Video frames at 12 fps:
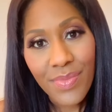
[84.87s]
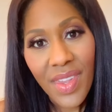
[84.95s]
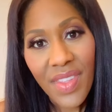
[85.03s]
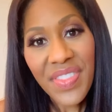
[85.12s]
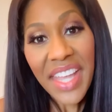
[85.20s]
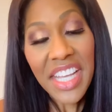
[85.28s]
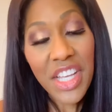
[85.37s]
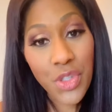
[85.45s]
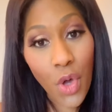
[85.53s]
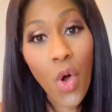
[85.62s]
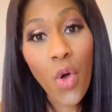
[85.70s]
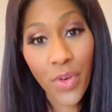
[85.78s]
that it's
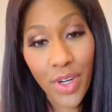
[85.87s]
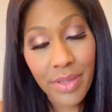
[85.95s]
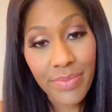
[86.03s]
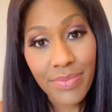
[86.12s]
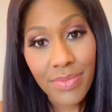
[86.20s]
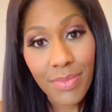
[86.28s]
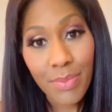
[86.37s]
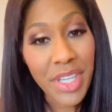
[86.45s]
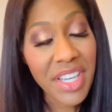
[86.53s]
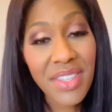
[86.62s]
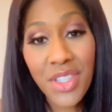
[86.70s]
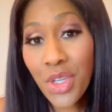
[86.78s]
over.
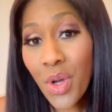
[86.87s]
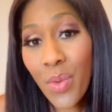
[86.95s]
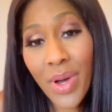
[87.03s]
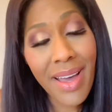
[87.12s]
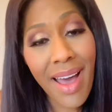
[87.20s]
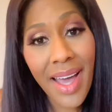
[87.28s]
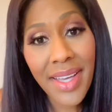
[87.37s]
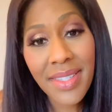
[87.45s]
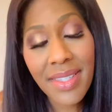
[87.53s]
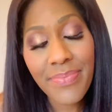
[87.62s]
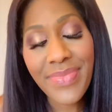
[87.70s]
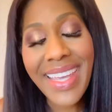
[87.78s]
Because you know what, guys?
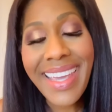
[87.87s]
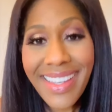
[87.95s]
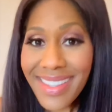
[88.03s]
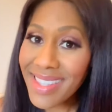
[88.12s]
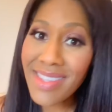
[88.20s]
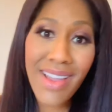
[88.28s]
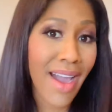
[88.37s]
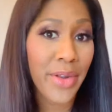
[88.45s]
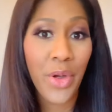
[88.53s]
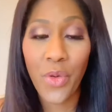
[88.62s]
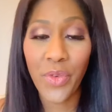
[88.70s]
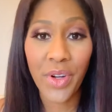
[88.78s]
It's not
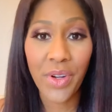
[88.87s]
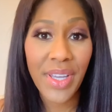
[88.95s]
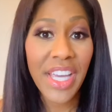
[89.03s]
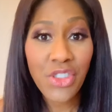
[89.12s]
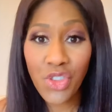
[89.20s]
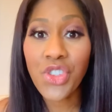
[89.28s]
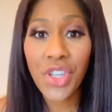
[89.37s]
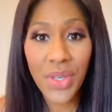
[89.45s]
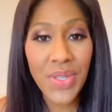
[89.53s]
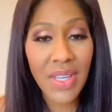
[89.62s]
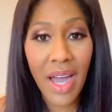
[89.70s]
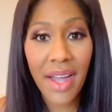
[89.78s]
over. It's
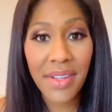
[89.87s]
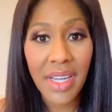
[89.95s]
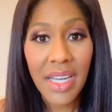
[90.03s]
just not.